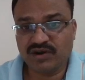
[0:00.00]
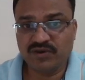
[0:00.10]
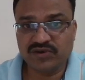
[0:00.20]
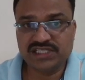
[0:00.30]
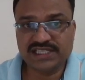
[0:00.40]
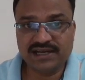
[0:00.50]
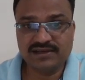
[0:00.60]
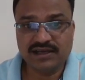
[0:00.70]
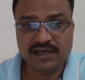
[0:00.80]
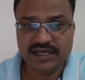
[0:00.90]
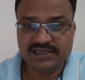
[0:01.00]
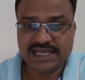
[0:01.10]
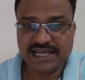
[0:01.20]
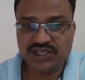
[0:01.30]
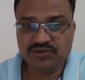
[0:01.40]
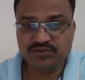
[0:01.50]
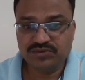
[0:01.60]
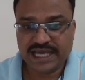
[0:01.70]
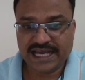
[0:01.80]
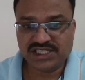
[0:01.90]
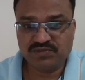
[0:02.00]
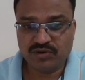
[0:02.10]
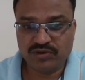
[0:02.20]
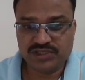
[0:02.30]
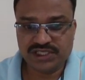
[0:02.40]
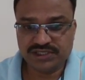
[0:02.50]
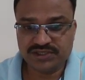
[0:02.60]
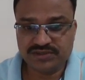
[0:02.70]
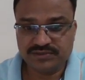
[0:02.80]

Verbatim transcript: from our channel thank you thanks for watching